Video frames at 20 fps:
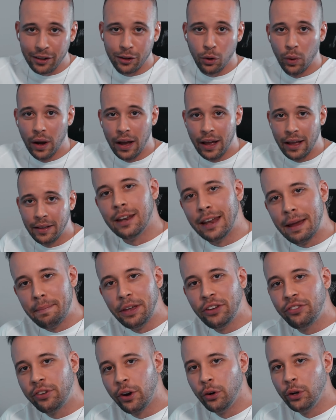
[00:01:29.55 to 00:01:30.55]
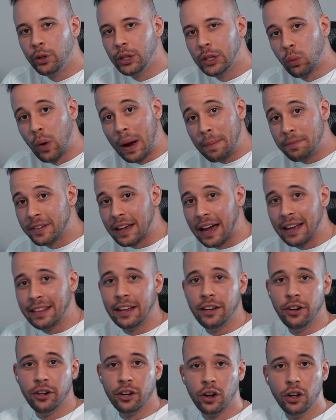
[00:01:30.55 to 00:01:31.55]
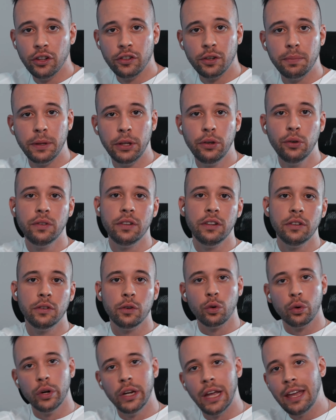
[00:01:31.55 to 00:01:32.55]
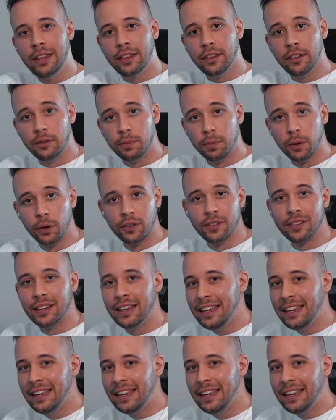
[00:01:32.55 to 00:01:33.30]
of the way, let me show you the website that you're going to be using to create these books